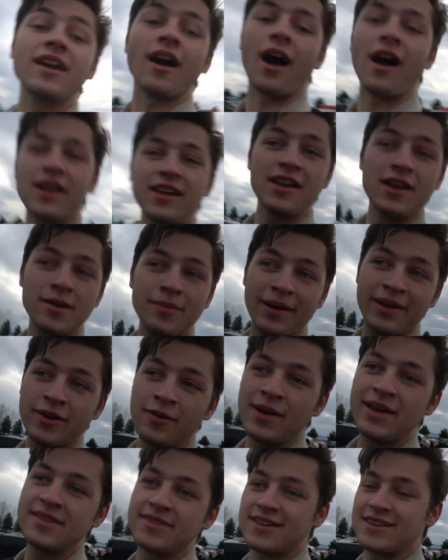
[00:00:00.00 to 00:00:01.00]
got here, by the
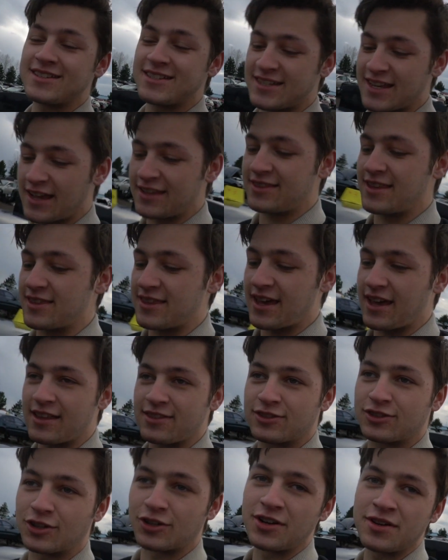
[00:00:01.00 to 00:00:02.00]
way, they said that they
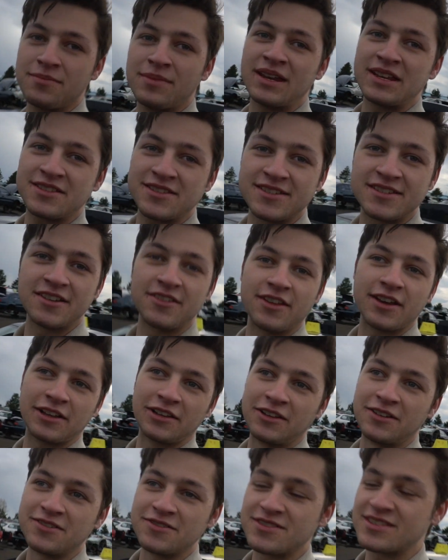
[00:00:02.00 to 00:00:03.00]
had 30 minutes until they
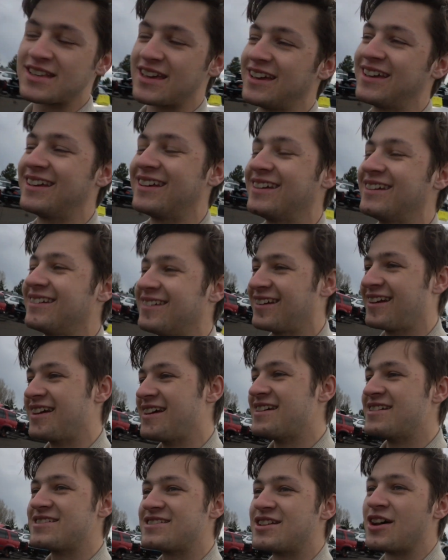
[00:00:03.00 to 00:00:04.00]
closed. Ooh,
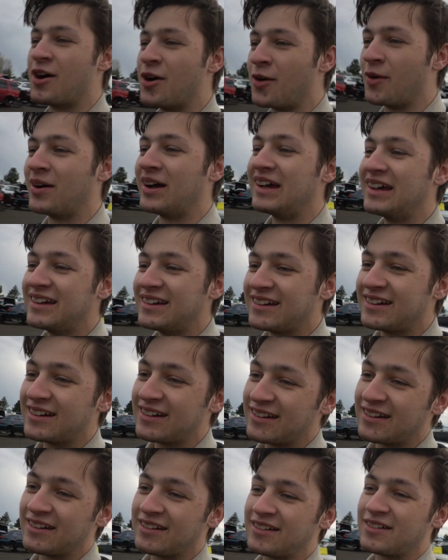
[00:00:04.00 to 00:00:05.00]
so
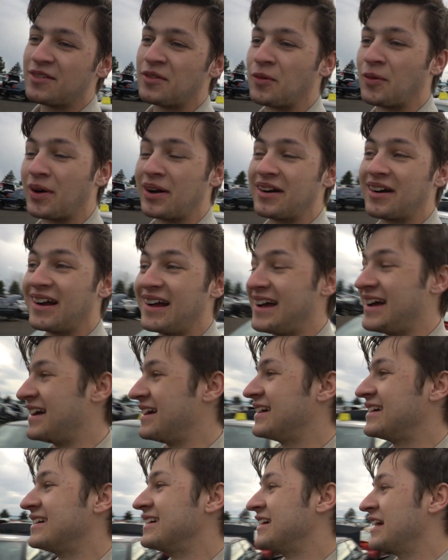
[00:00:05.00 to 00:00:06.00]
we're
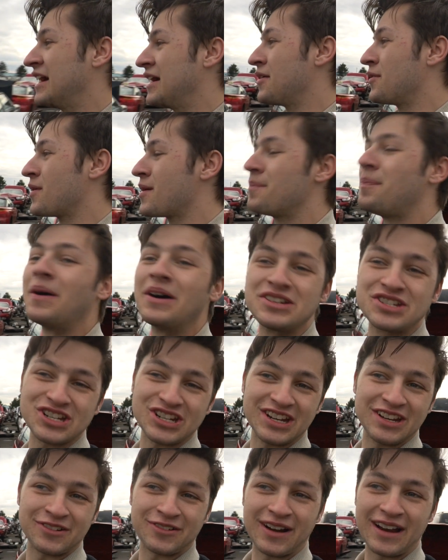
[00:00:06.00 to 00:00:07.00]
uh we're
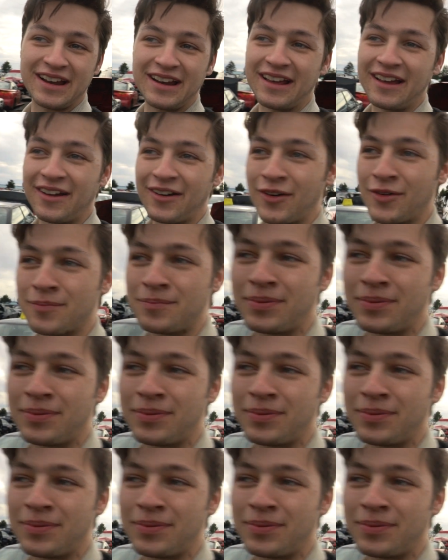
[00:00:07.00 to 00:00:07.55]
pushing it right now.